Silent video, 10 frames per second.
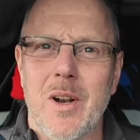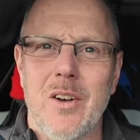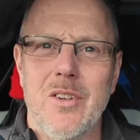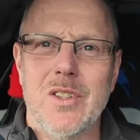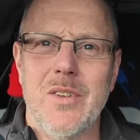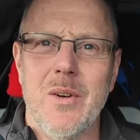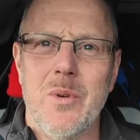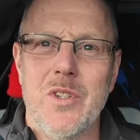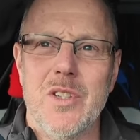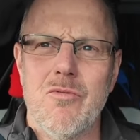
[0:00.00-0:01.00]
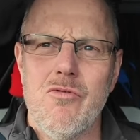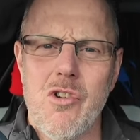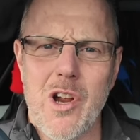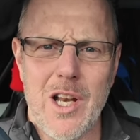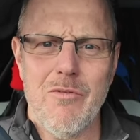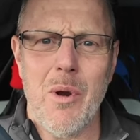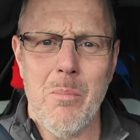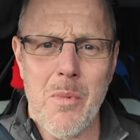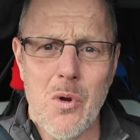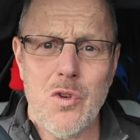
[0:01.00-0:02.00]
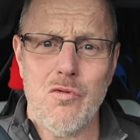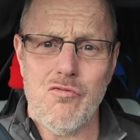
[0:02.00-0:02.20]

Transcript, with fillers: by the looks of it, which is a really remote,